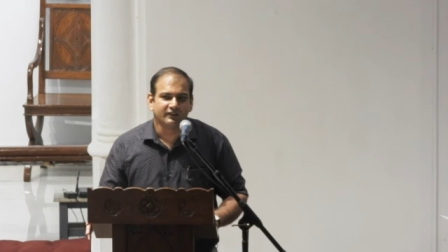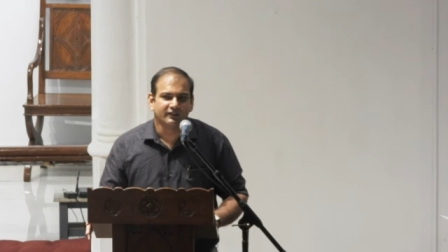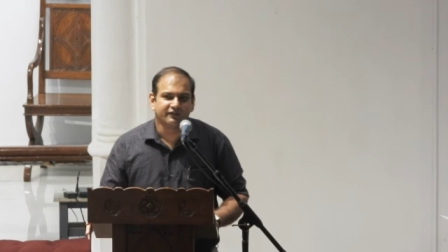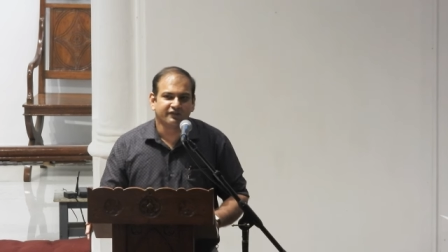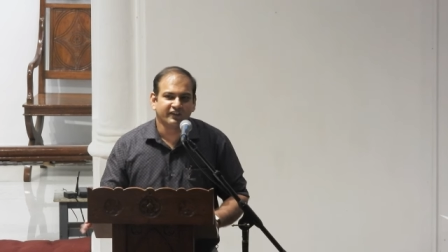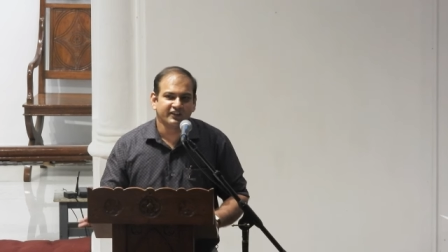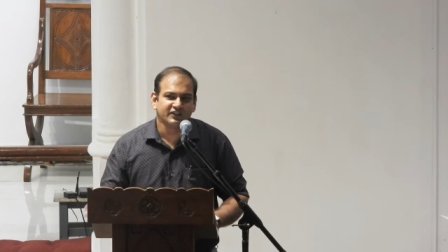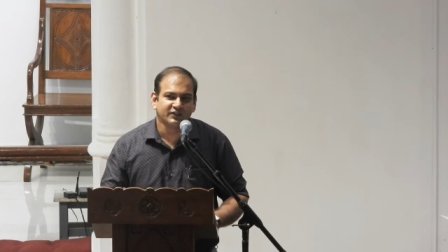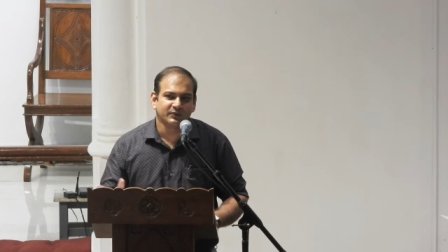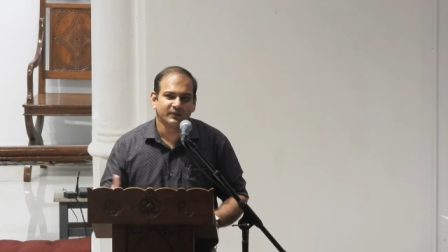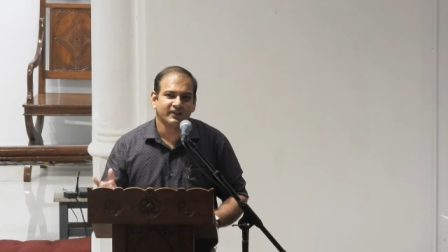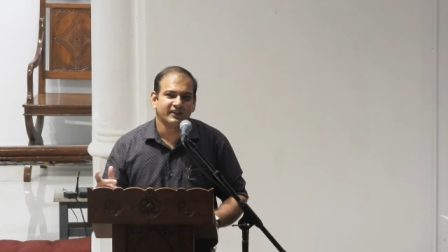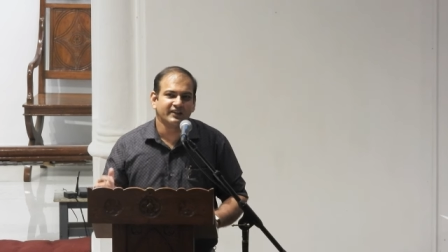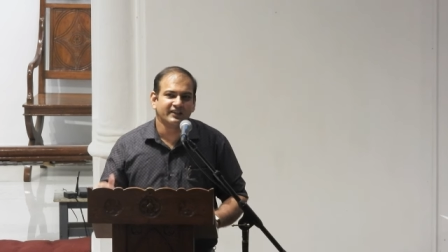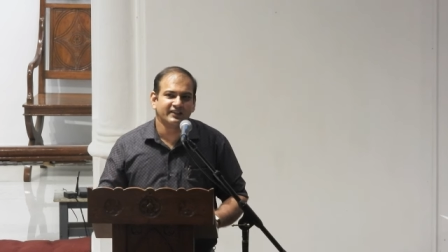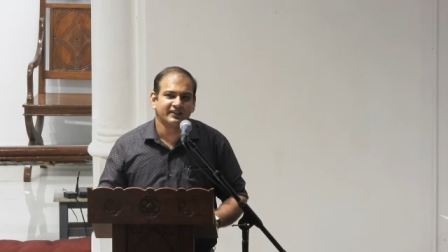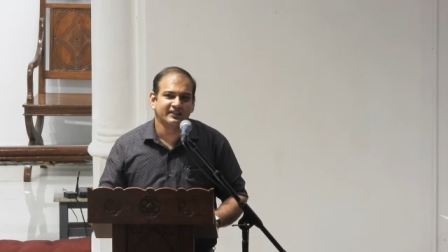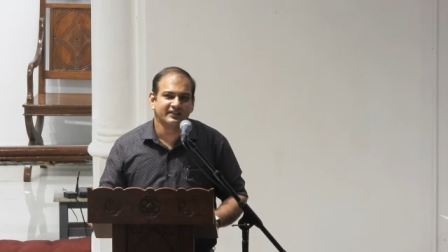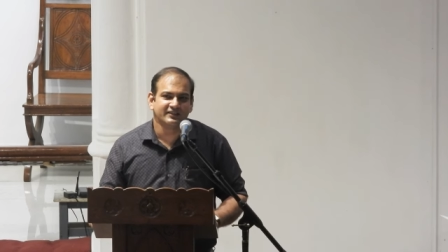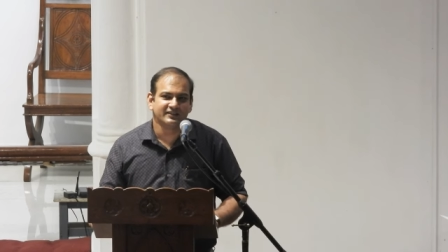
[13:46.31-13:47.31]
The first
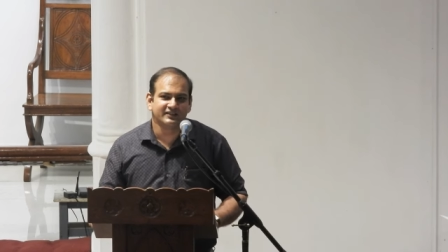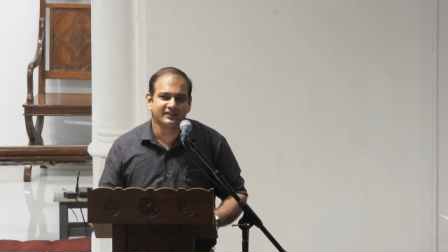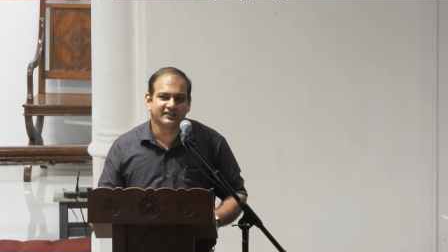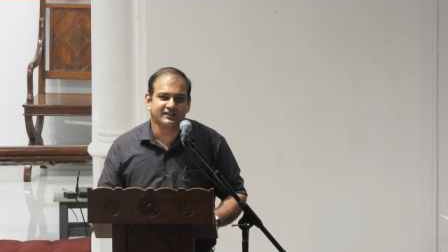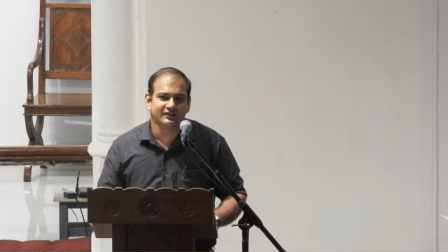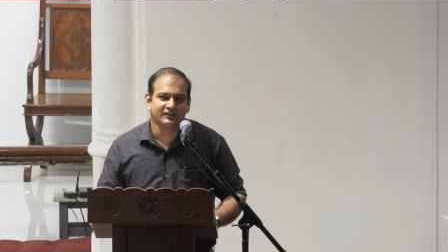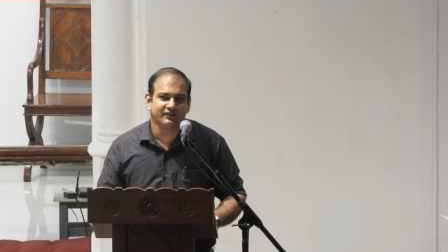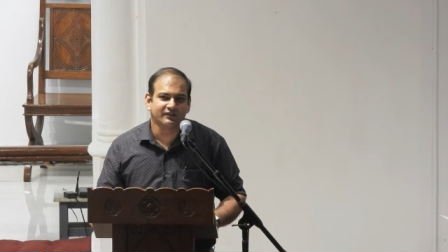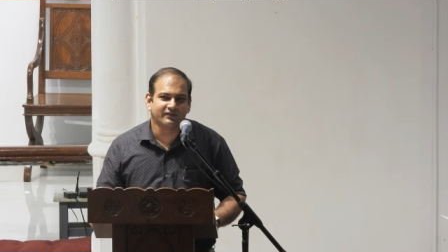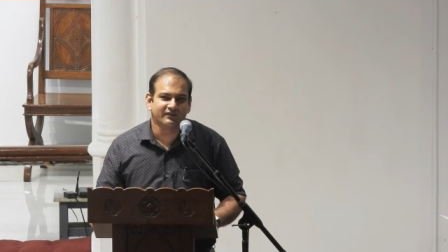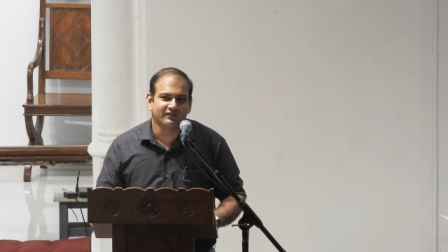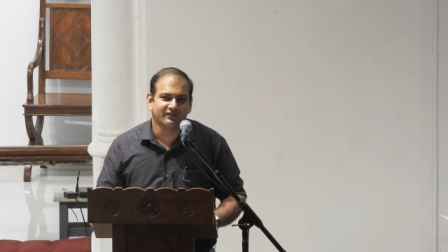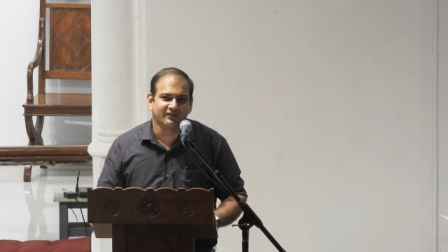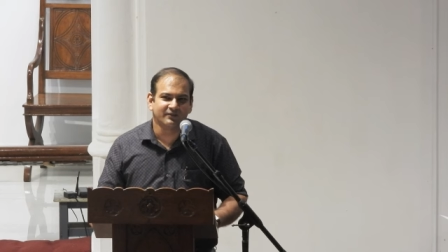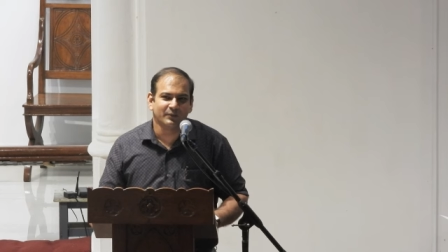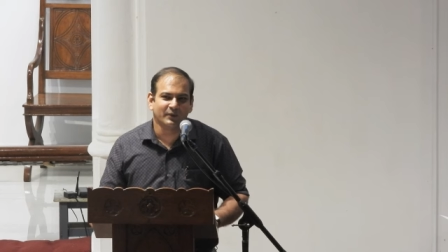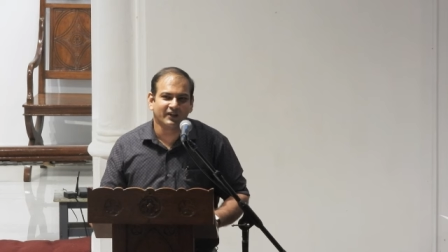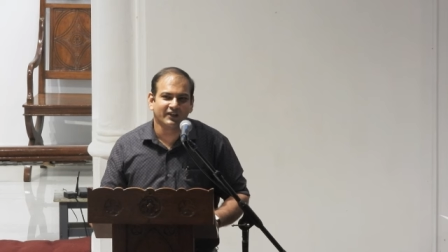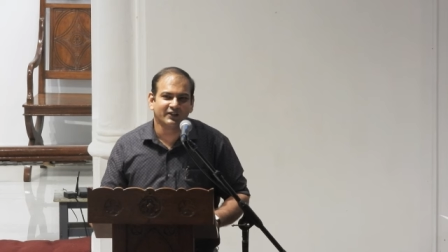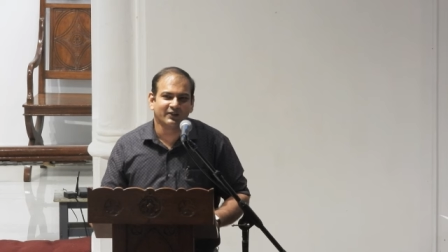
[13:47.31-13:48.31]
one is this
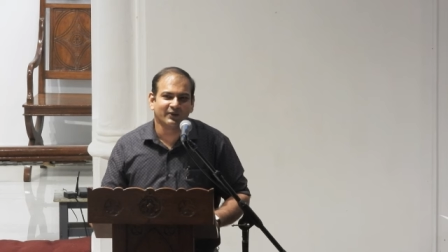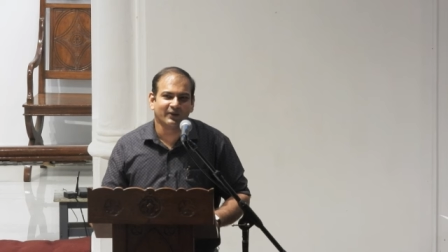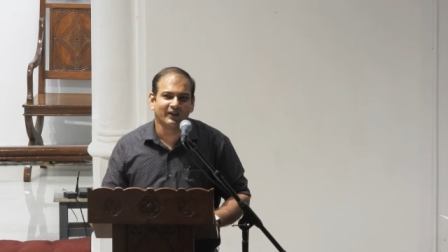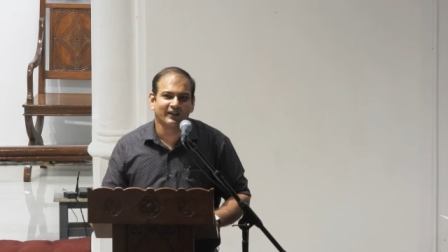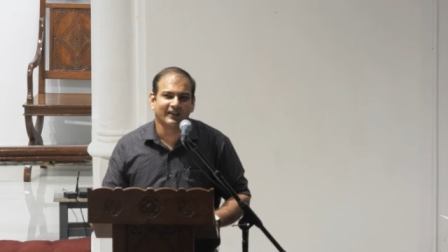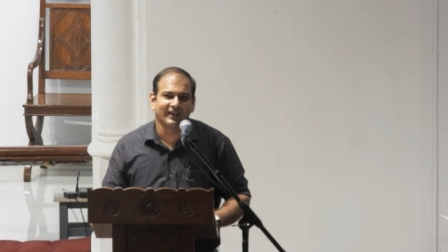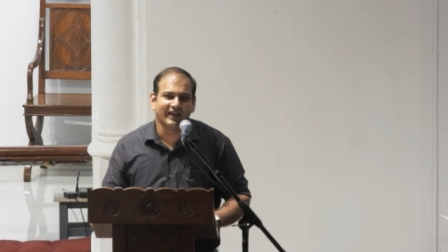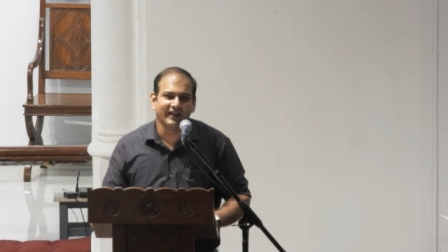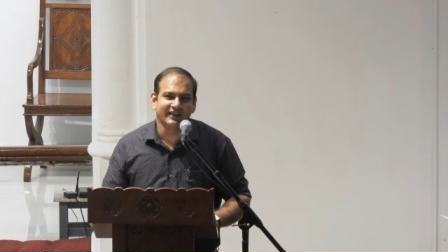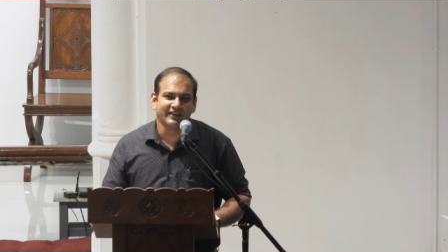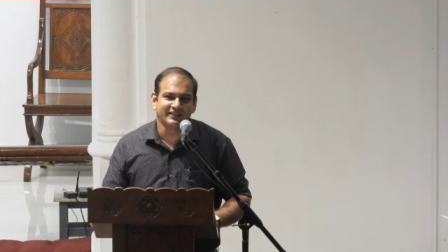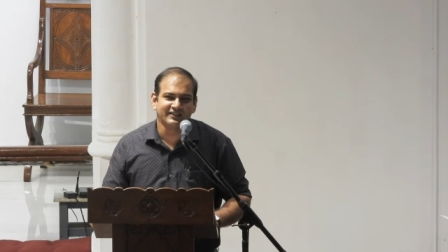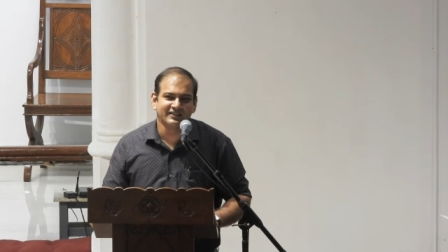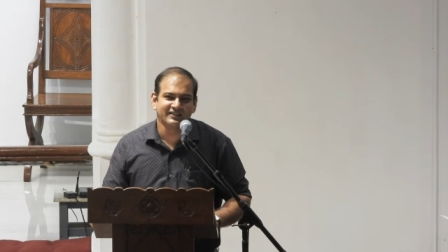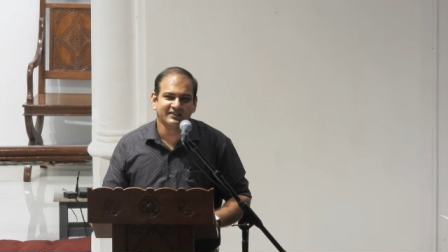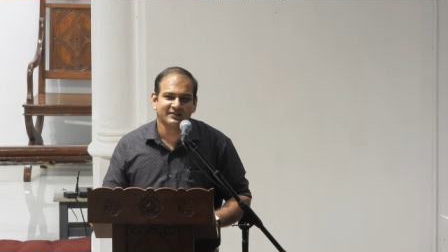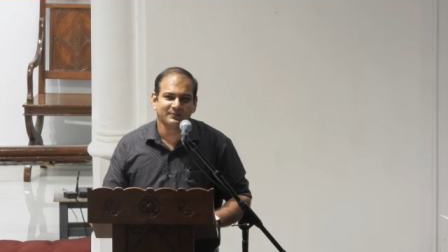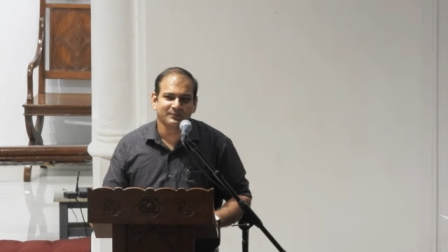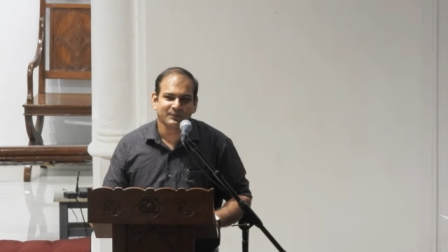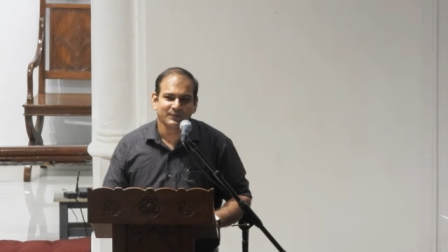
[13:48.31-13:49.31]
word called
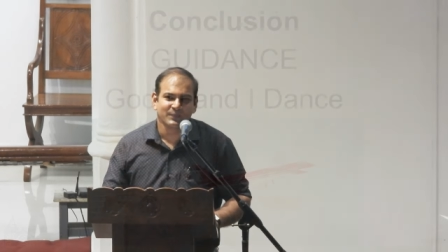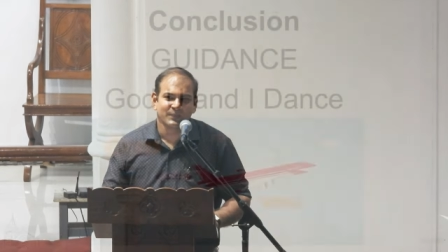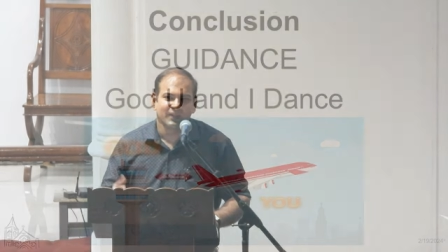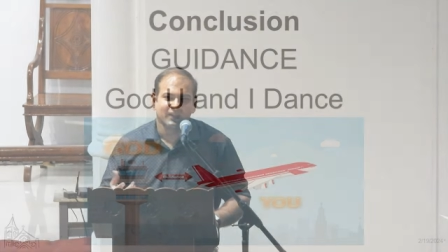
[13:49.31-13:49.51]
guidance.